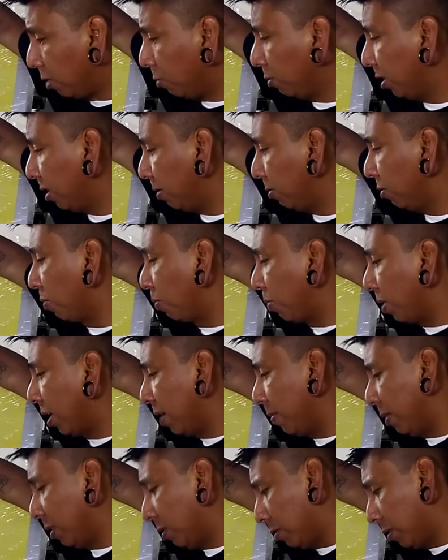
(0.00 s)
I was able to
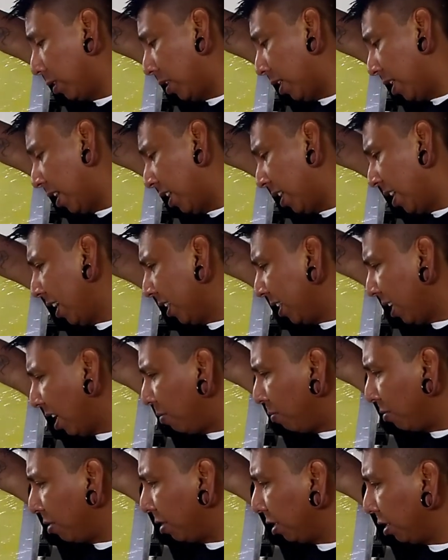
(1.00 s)
buy in Mexico City. Not
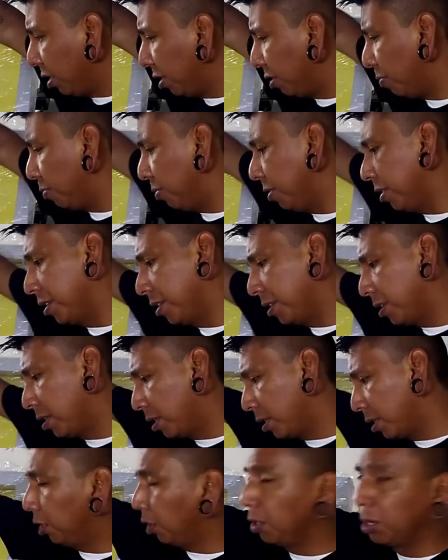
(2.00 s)
that much, but
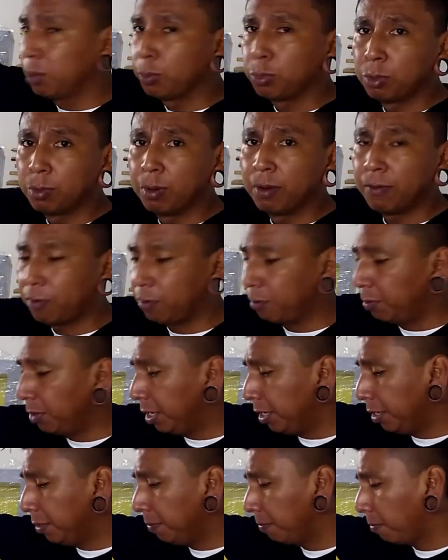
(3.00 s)
still an improvement for
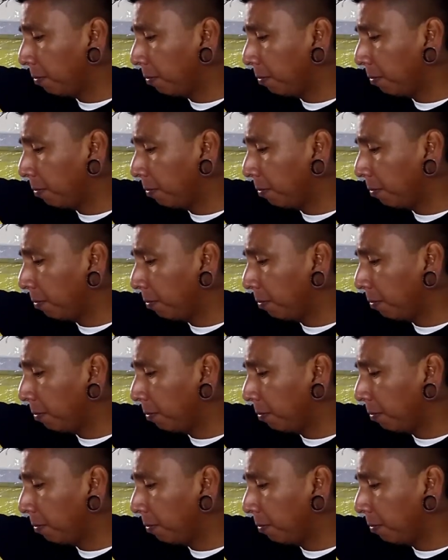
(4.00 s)
me.